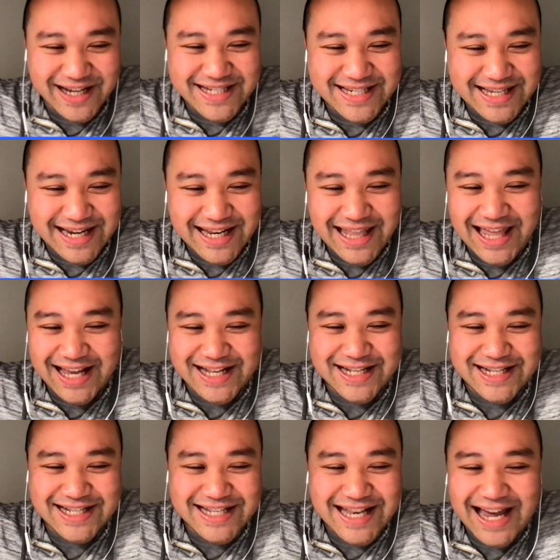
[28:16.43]
Just kind of like
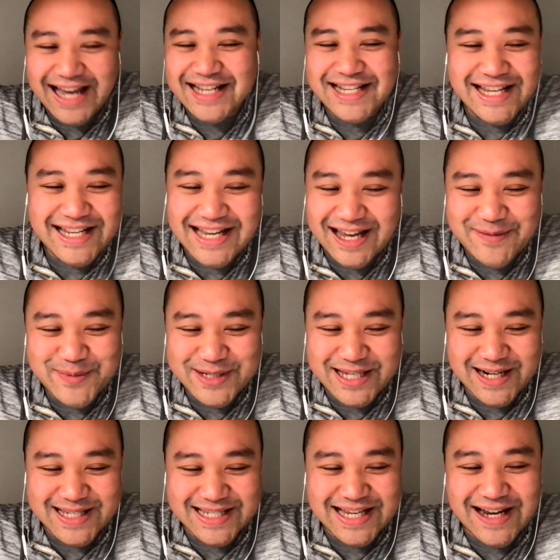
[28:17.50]
99%
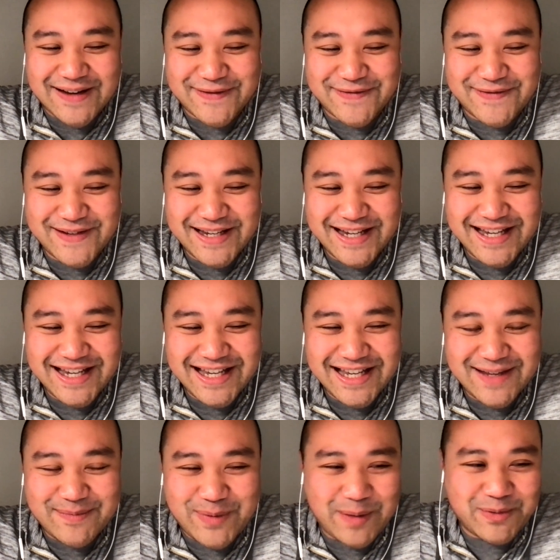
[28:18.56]
of stuff
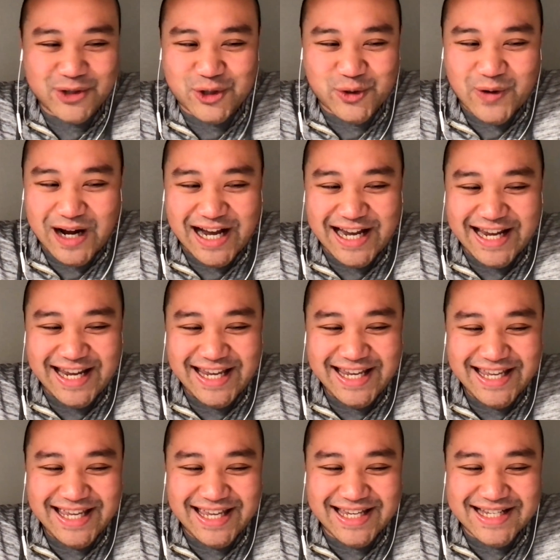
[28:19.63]
people try
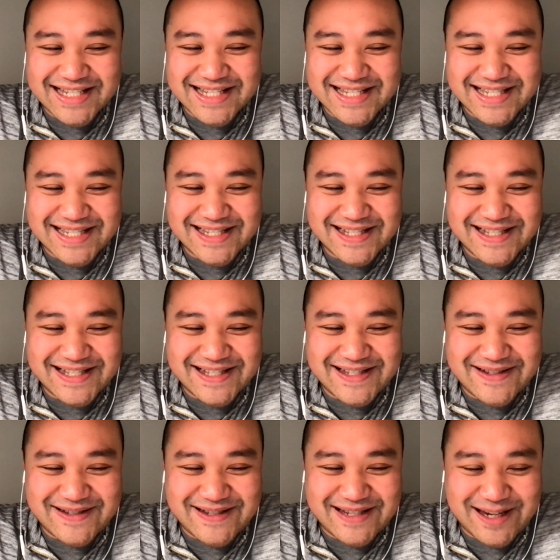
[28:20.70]
is
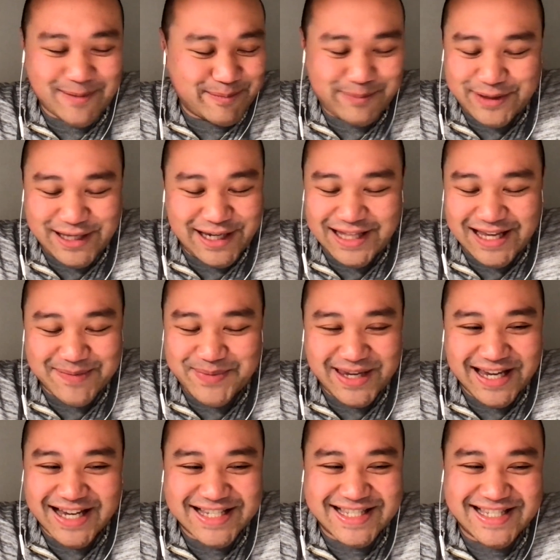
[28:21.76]
complete like
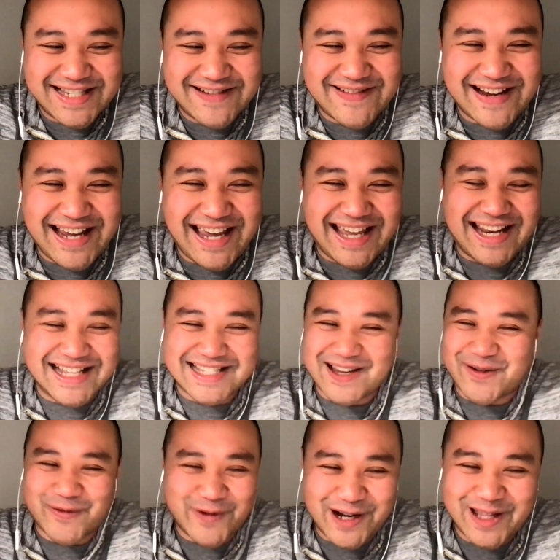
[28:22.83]
BS, right? And it's like
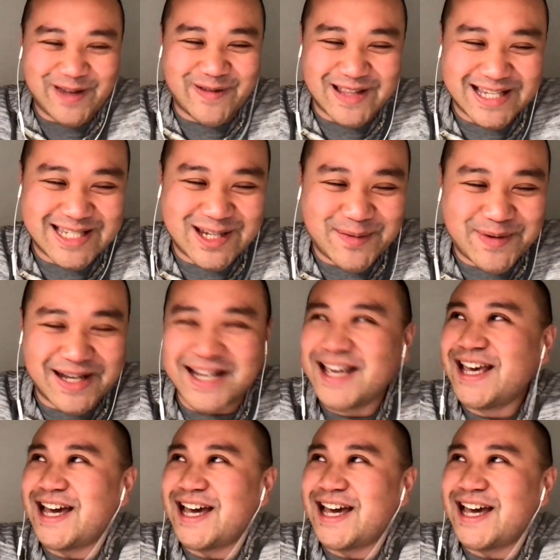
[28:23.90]
really, really stupid.